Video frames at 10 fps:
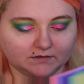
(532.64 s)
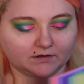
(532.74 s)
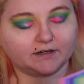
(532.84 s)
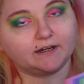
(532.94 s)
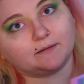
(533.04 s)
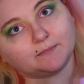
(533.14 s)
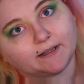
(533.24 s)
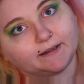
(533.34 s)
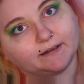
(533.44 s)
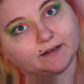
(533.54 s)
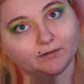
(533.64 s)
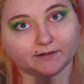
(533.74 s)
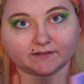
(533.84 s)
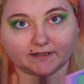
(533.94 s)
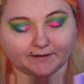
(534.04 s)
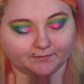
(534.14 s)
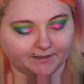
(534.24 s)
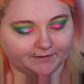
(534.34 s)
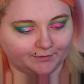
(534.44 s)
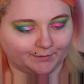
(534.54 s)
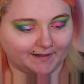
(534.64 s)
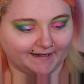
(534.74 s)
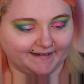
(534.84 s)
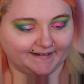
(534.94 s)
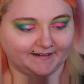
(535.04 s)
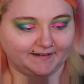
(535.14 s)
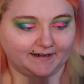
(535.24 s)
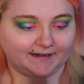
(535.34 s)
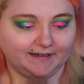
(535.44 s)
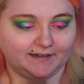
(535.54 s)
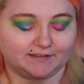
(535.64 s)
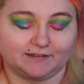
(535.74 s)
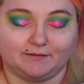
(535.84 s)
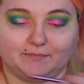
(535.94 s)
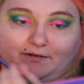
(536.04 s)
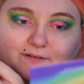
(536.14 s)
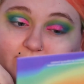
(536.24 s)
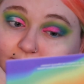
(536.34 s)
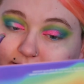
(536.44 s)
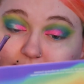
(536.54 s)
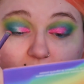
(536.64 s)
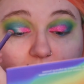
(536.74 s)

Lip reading: Sorry, I'm like going sideways with my head. I need to stop doing that.